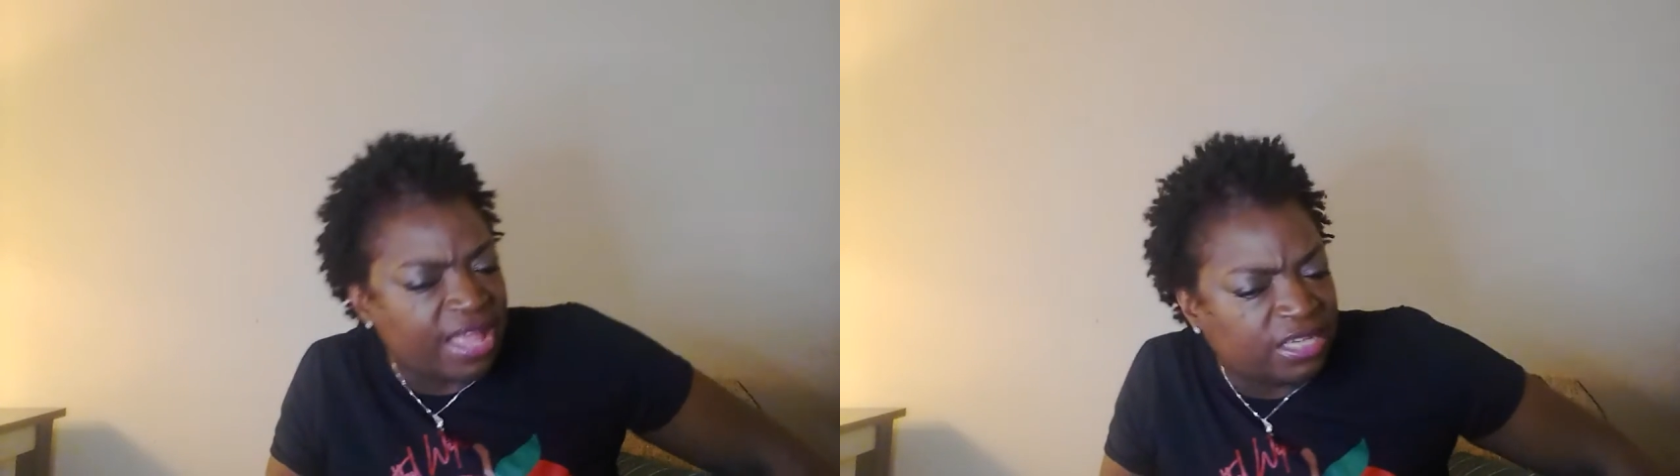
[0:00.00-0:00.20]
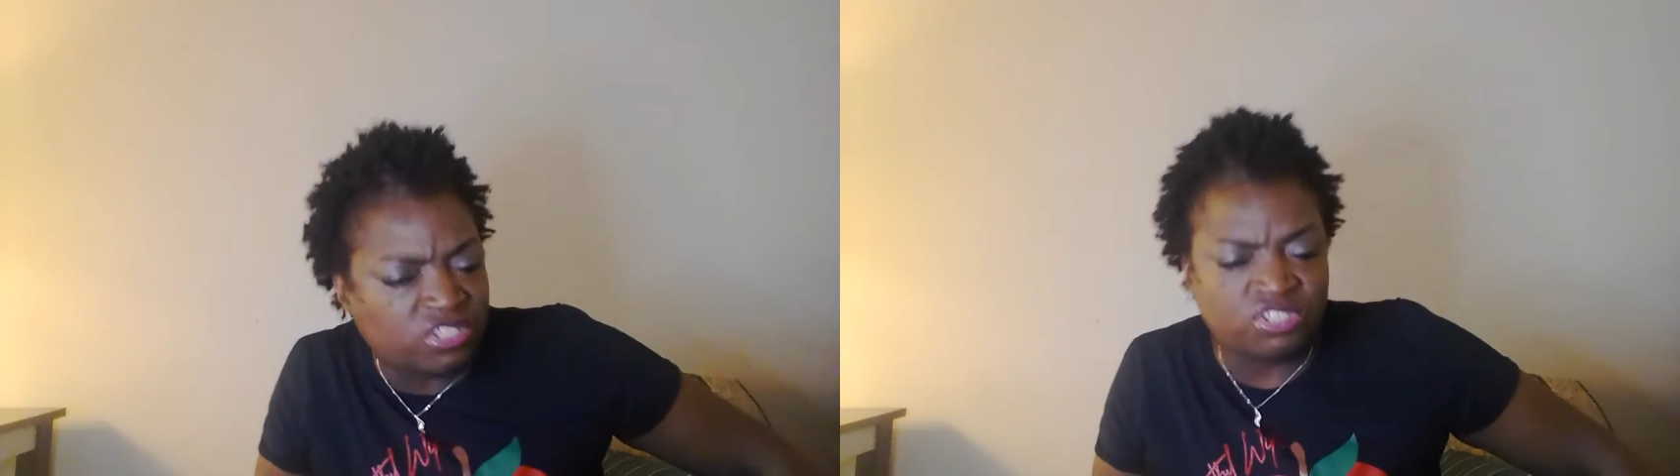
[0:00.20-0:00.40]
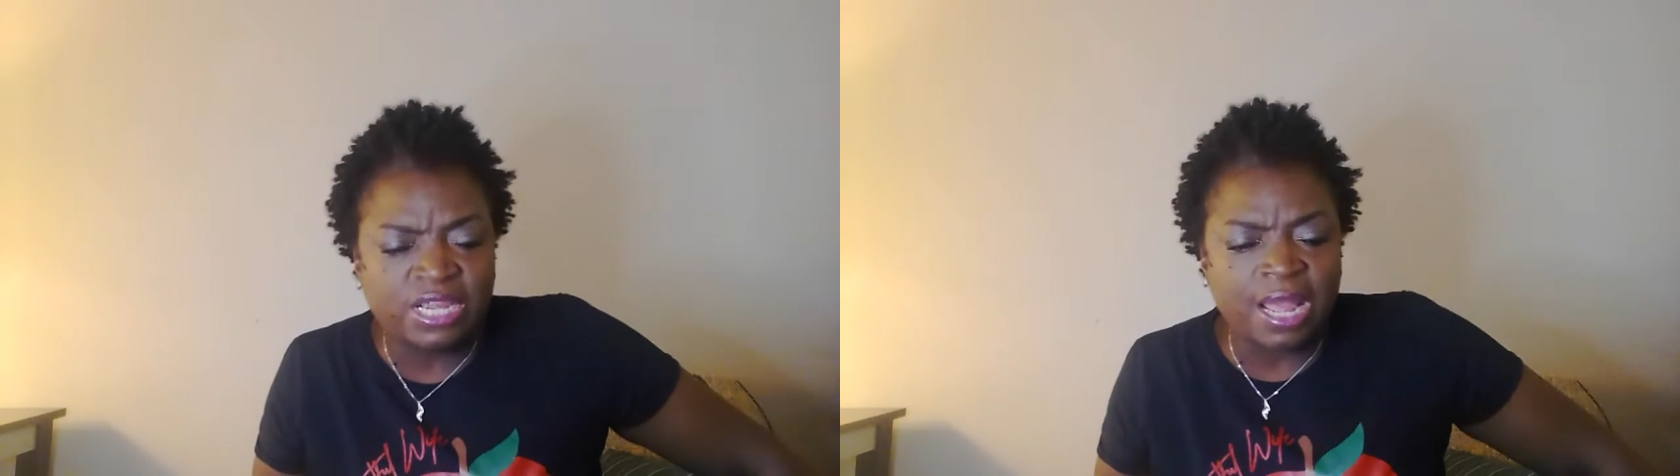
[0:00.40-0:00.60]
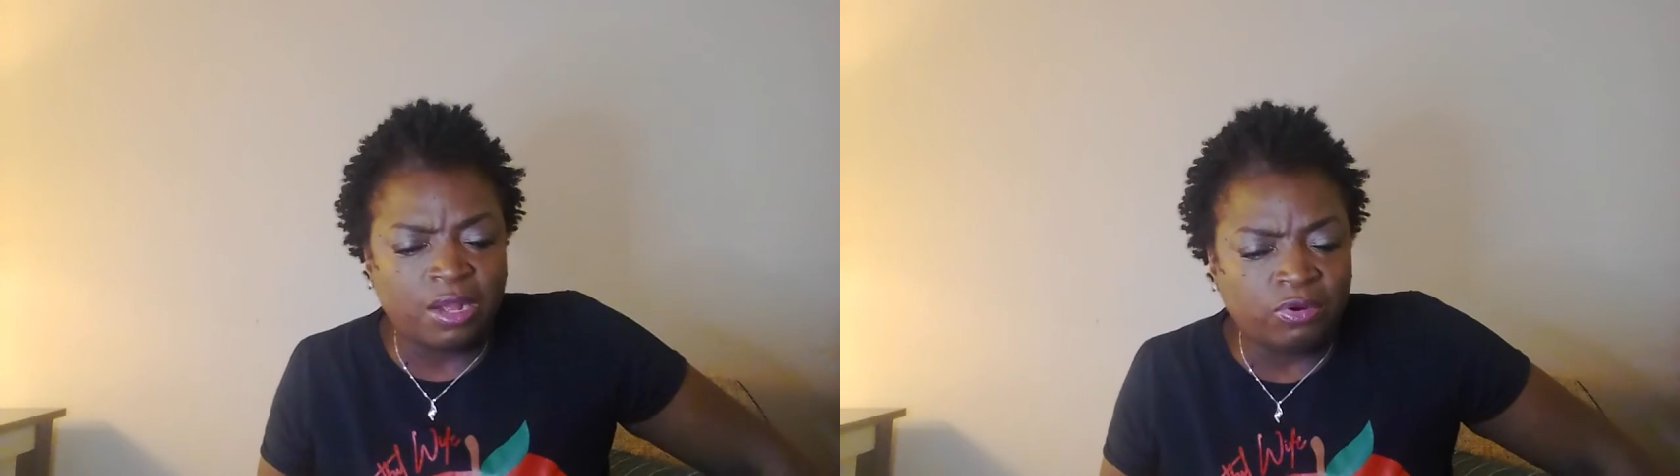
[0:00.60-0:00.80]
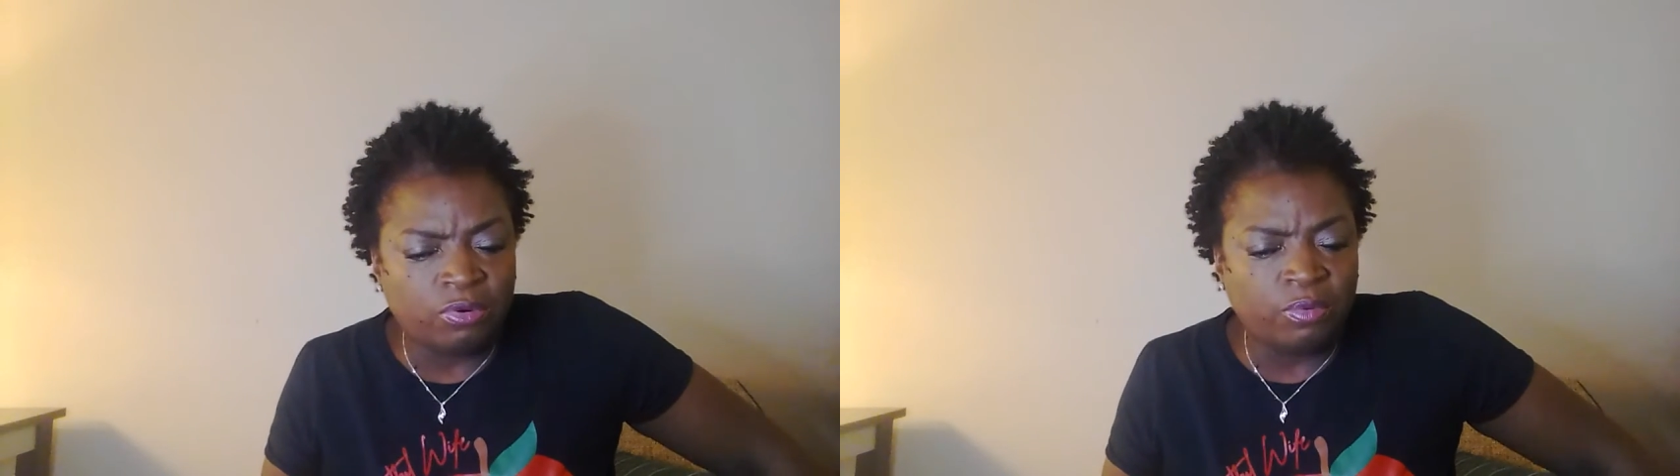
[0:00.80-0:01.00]
As a
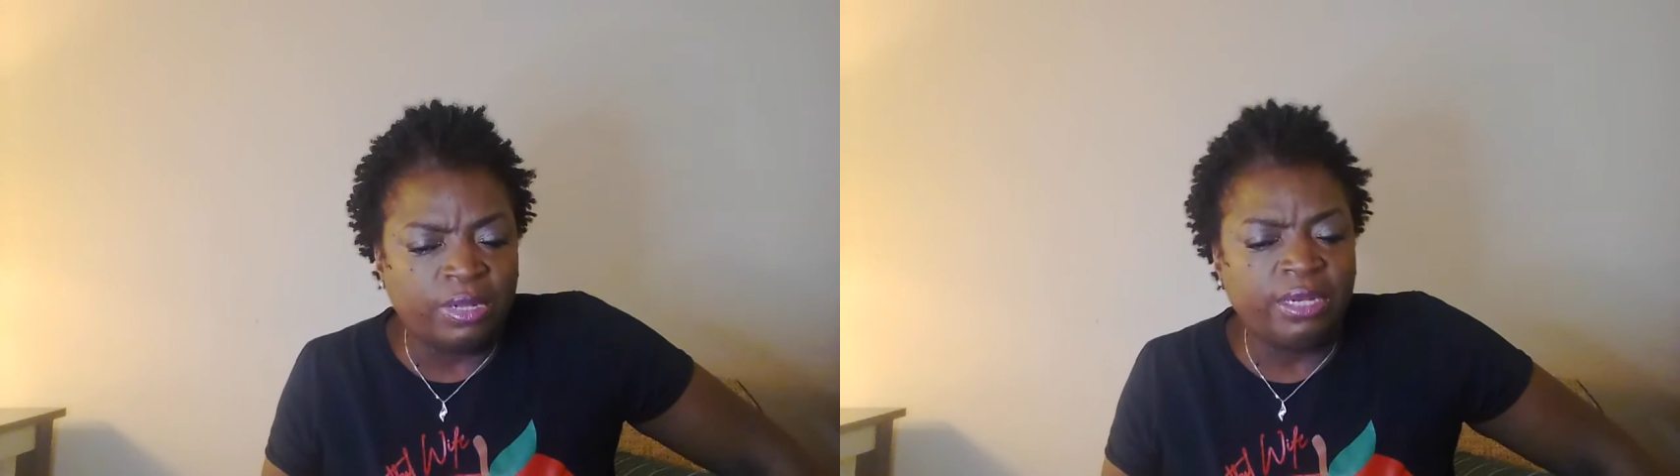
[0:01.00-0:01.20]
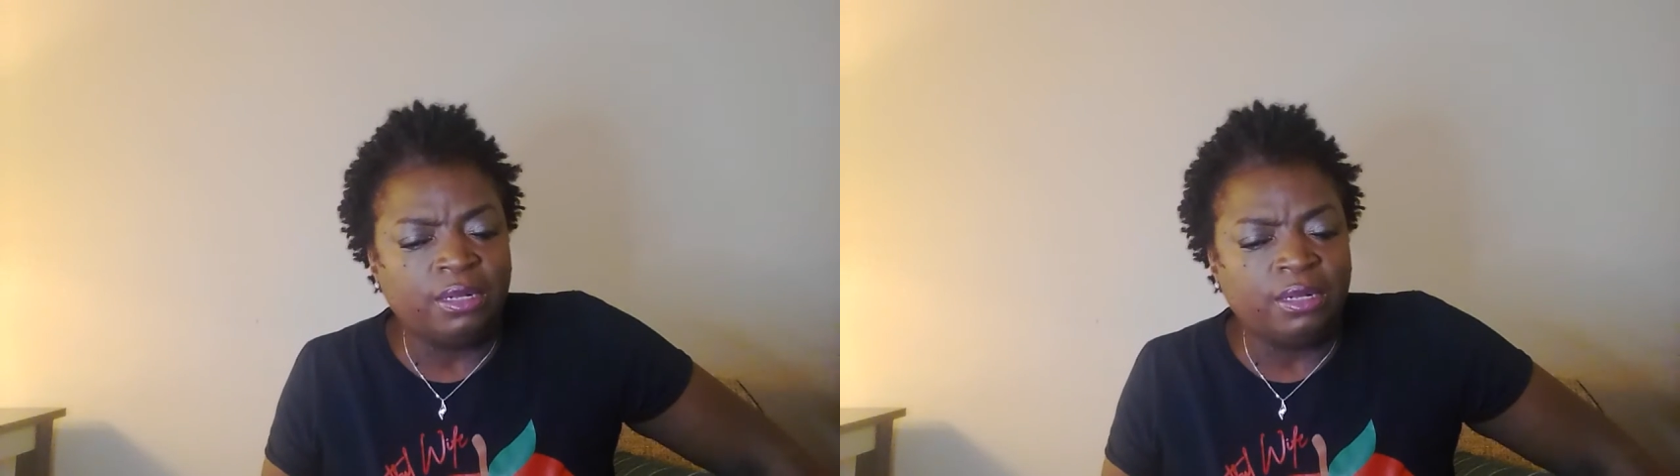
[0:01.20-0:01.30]
child growing